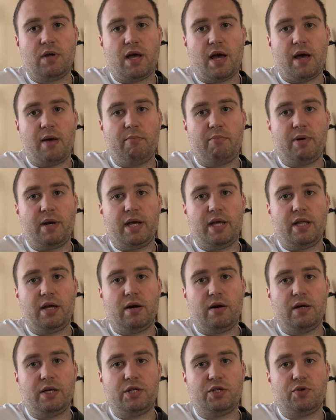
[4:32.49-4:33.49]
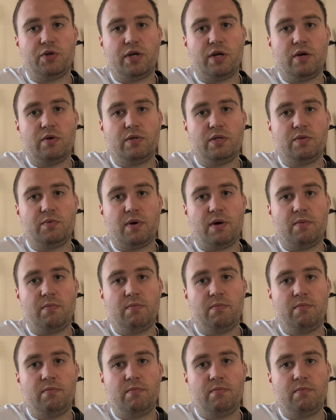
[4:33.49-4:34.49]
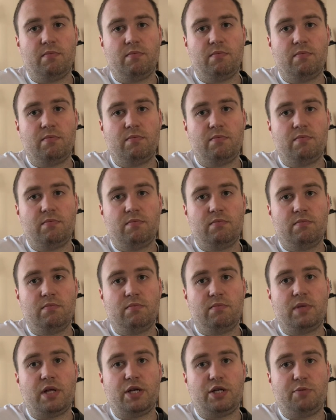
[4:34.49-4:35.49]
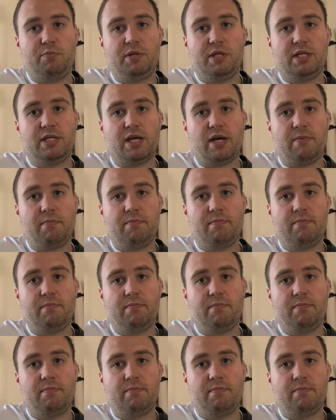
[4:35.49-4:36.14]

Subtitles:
and play the highest string note as well. They should be the same.